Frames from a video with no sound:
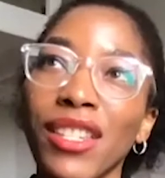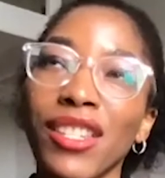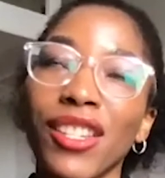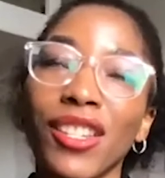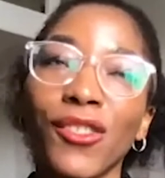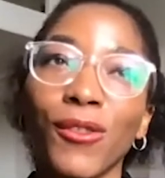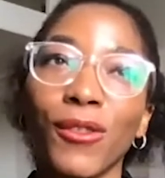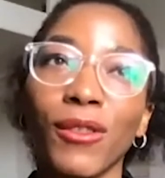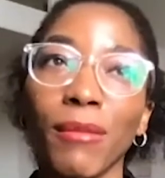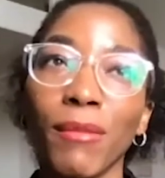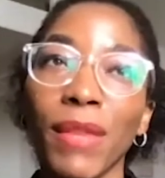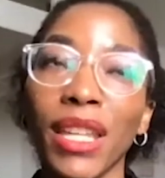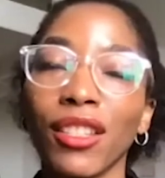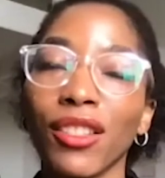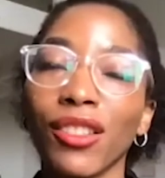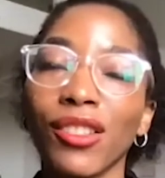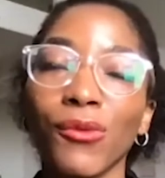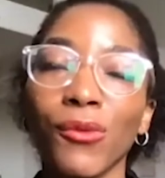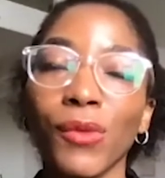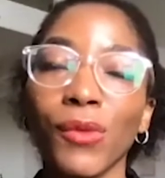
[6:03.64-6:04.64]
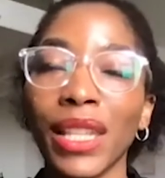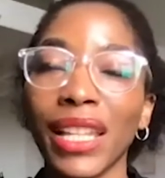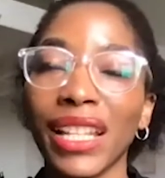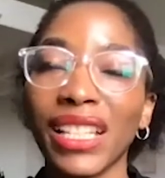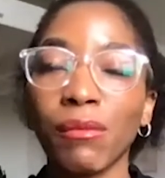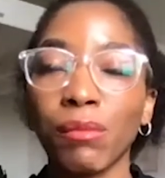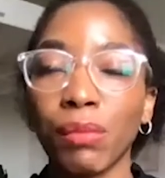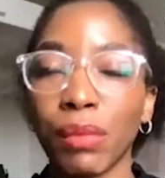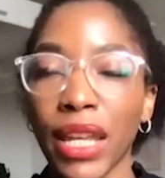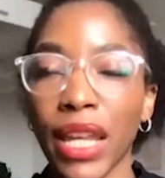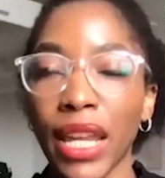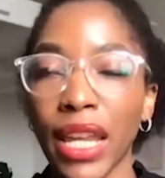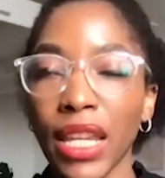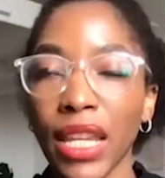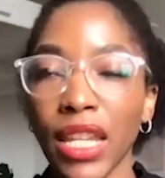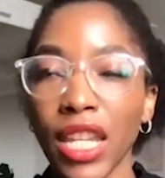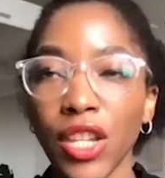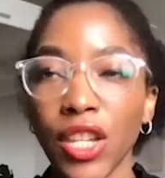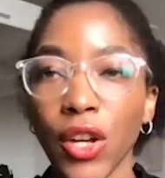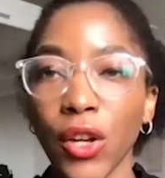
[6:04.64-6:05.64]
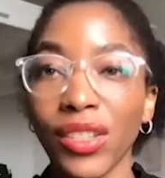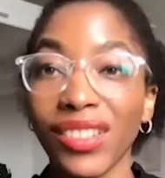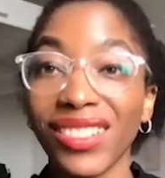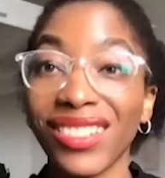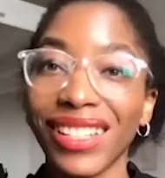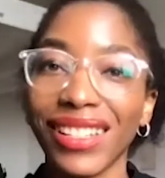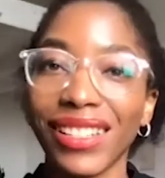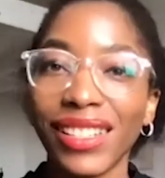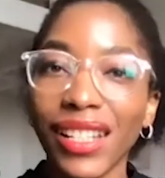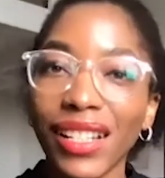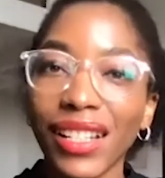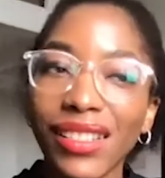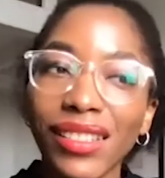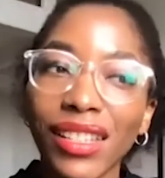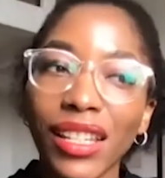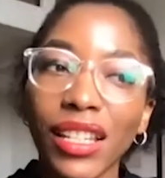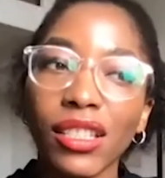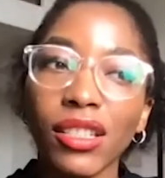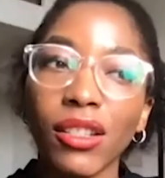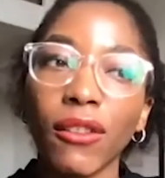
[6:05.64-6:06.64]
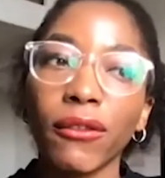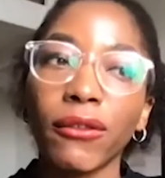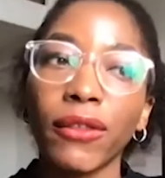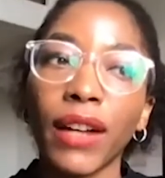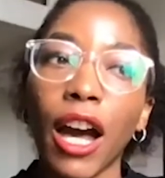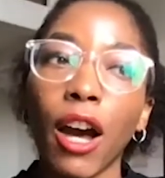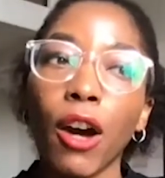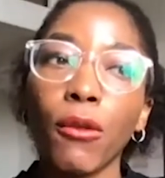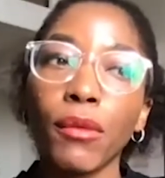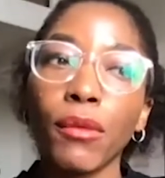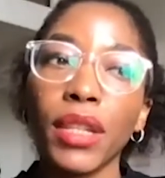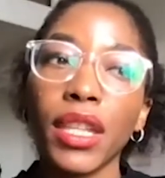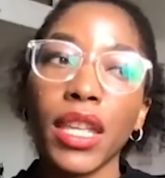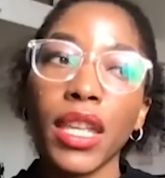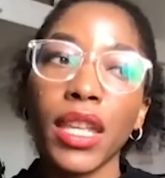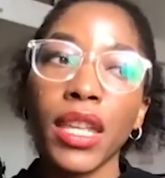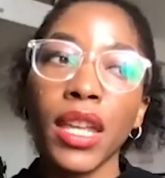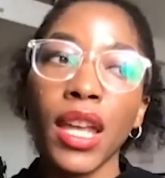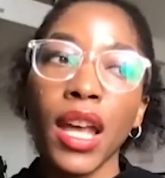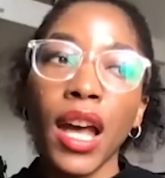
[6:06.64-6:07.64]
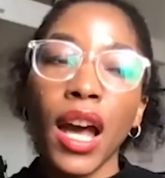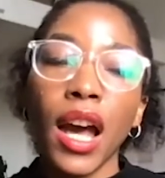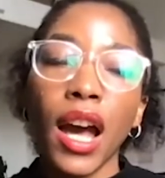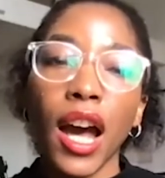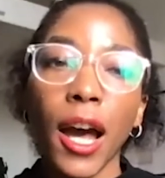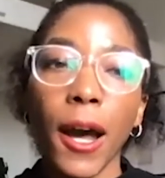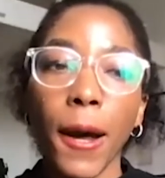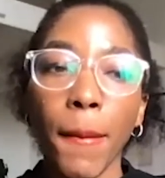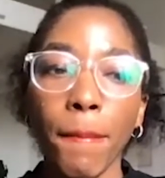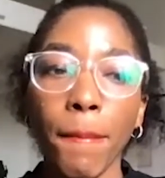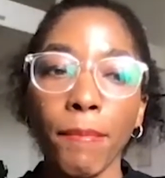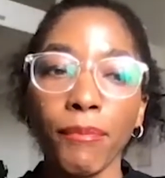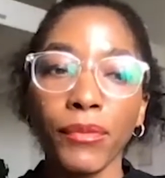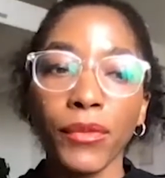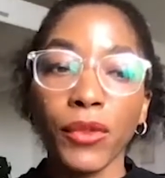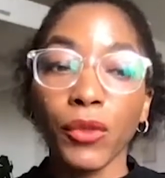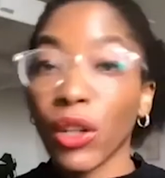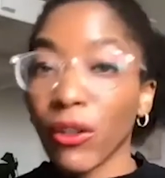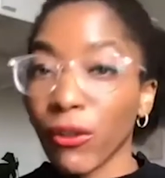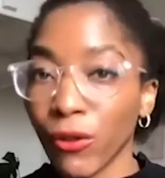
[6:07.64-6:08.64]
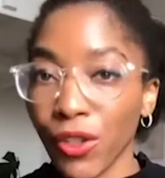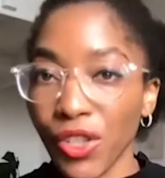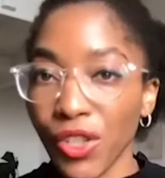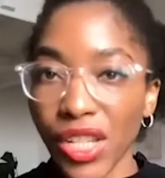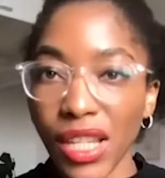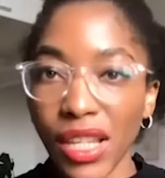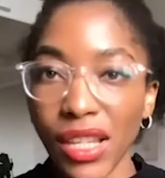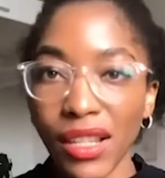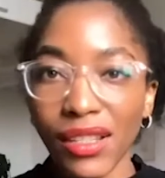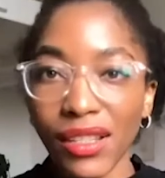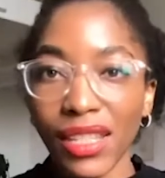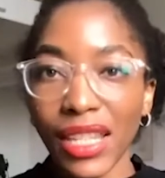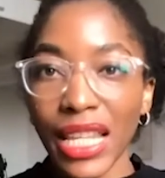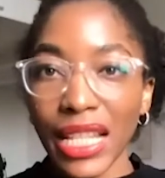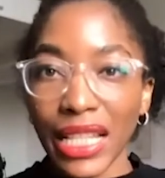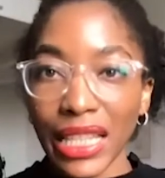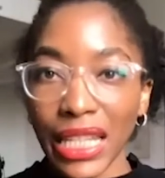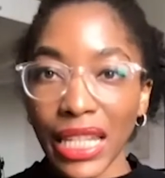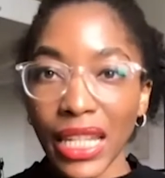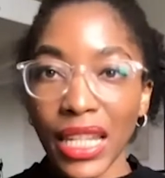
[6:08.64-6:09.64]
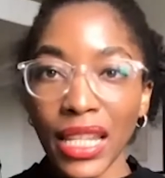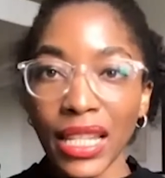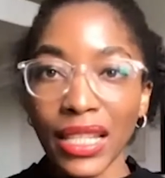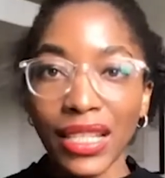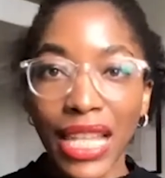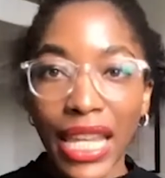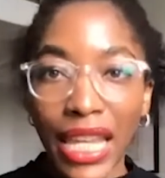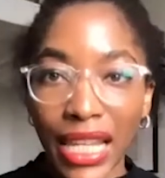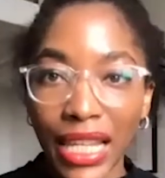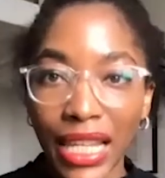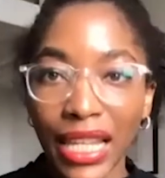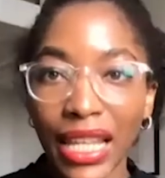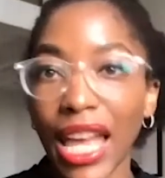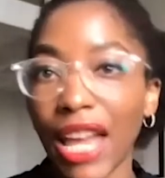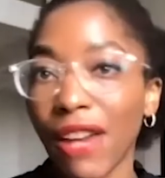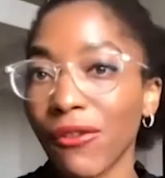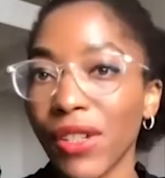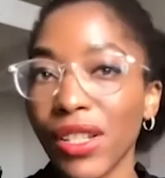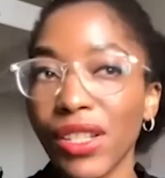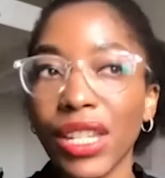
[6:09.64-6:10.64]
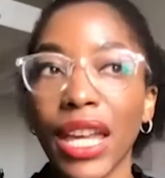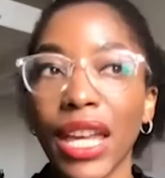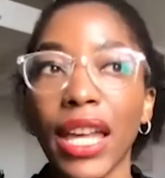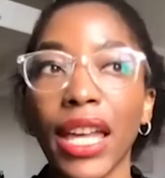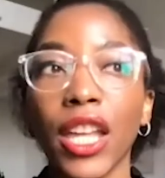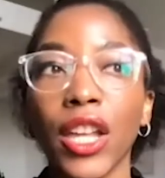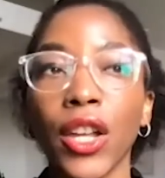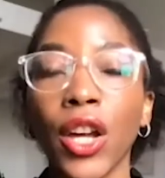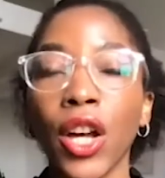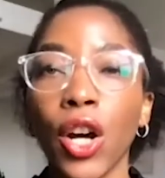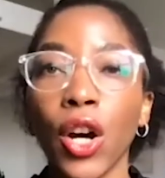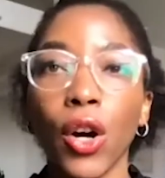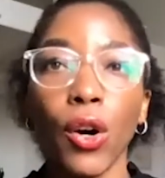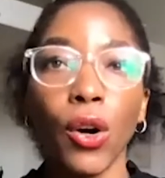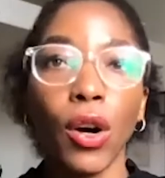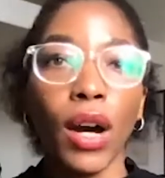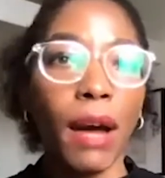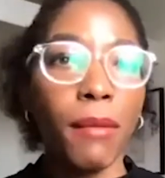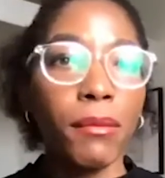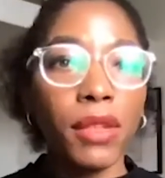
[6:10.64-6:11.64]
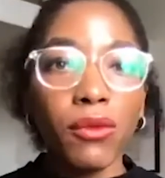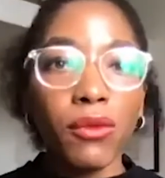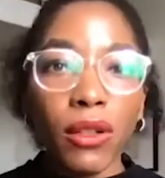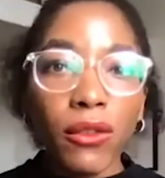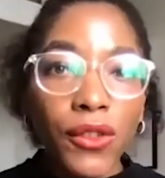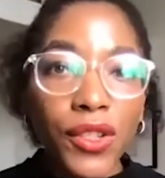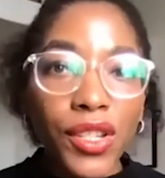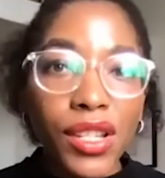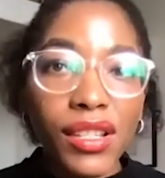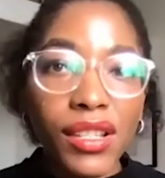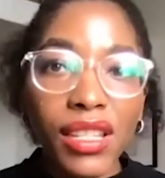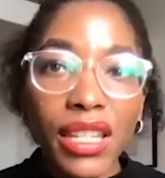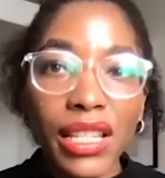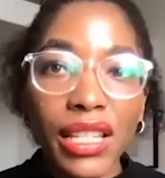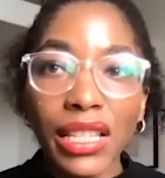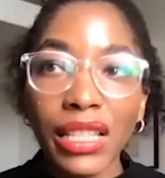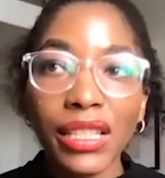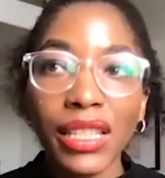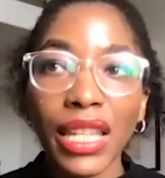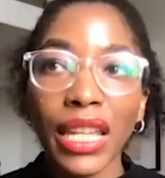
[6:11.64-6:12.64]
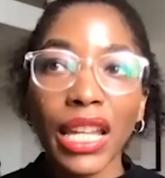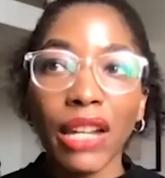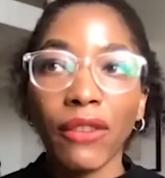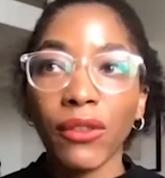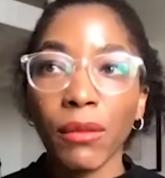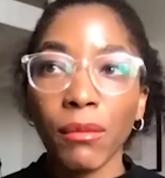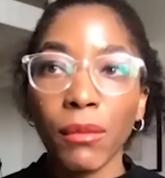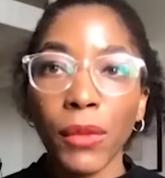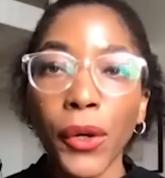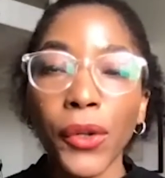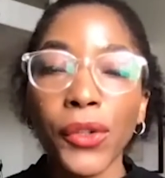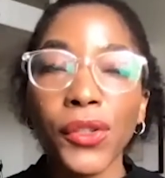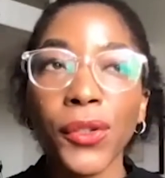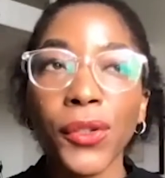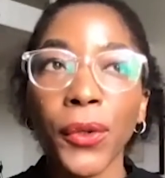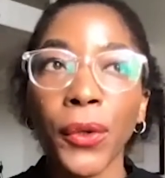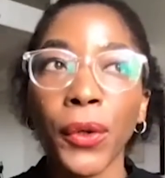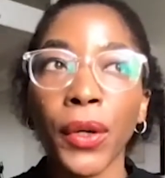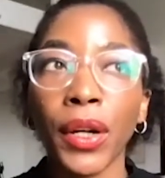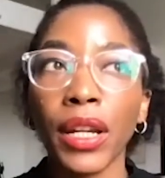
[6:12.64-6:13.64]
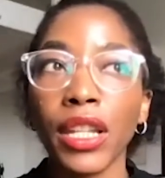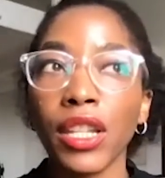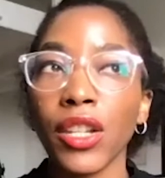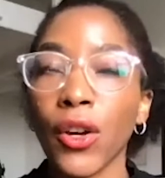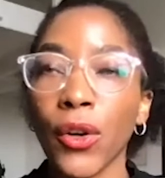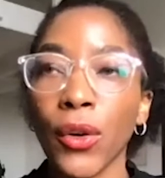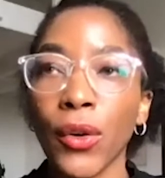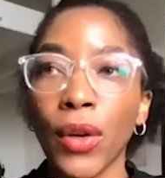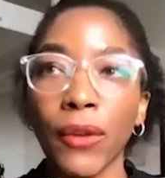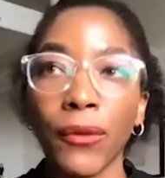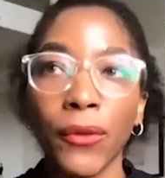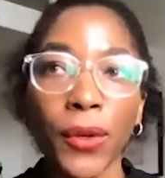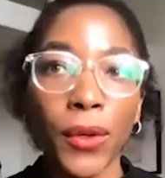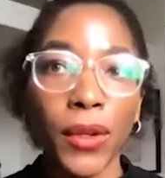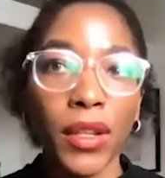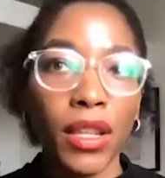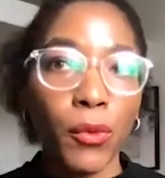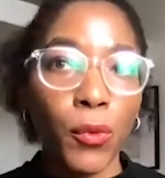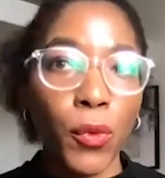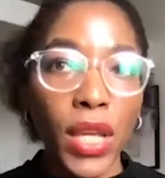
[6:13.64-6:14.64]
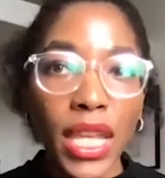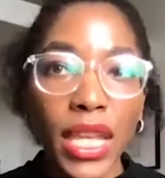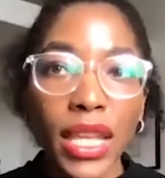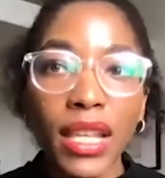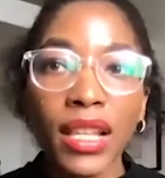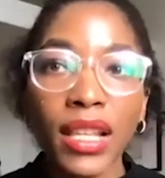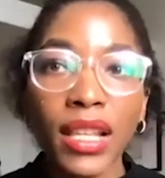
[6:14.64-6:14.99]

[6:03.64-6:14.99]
do. The media doesn't really explain, you know, the statistics of how many refugees Italy take every day, or how many refugees Italy take every month, or you know, every week.